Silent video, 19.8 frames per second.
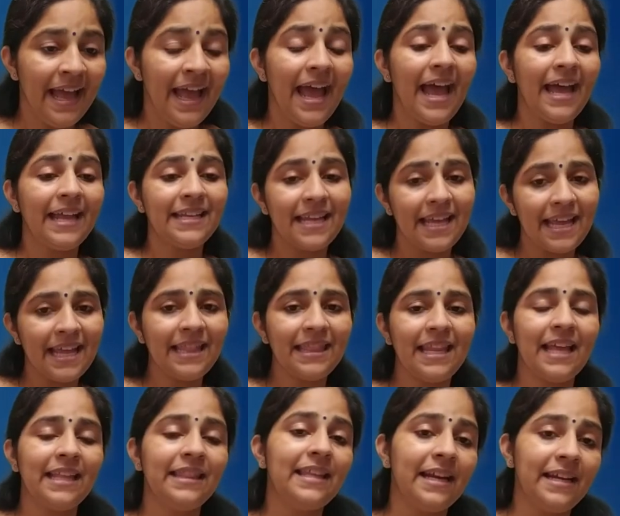
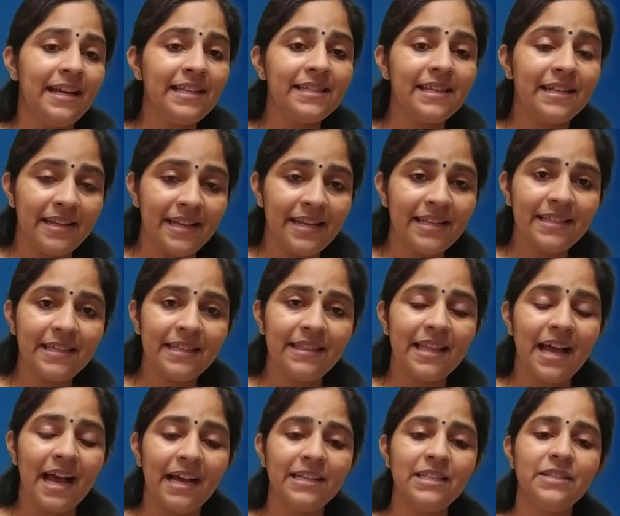and that is a reason
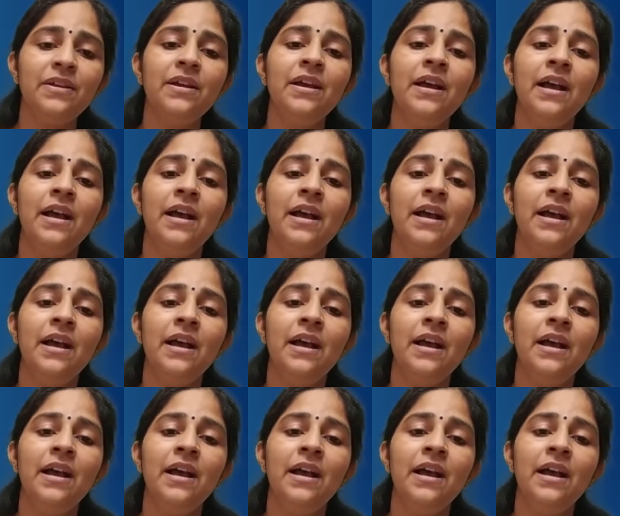that